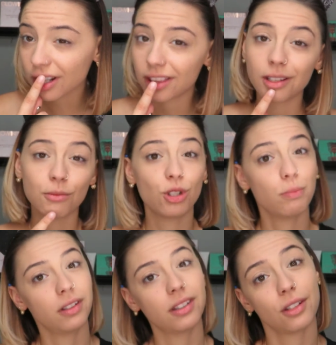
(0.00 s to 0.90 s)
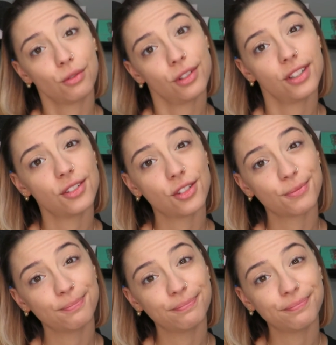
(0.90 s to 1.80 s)
I think I'm gonna do pink and
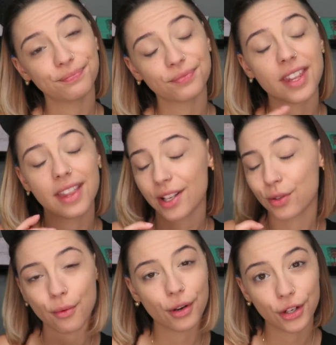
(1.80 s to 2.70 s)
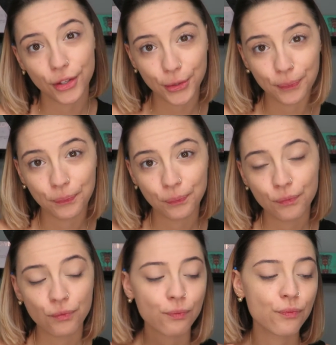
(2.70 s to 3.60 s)
orange. I think that's what we're gonna do.
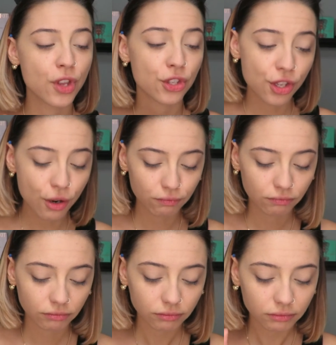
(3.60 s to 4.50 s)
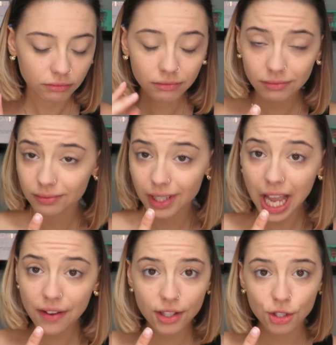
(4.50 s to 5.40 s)
So
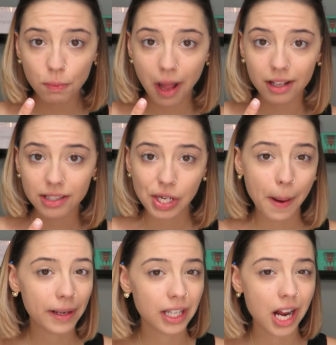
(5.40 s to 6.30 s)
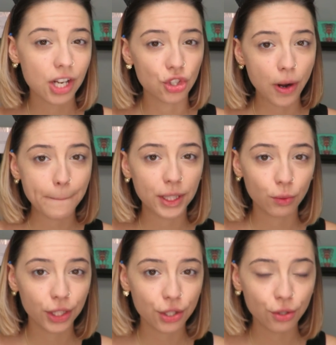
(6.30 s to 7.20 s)
I got two palettes here. I'm gonna kind of jump
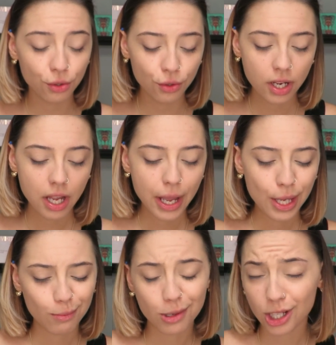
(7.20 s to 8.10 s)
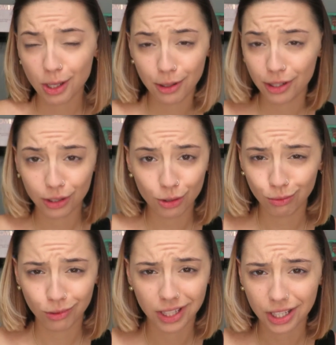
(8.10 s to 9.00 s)
between the two, but I'll keep you in the
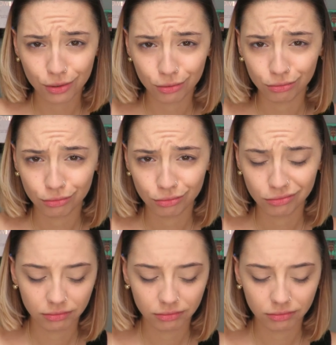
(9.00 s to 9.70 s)
loop when I do.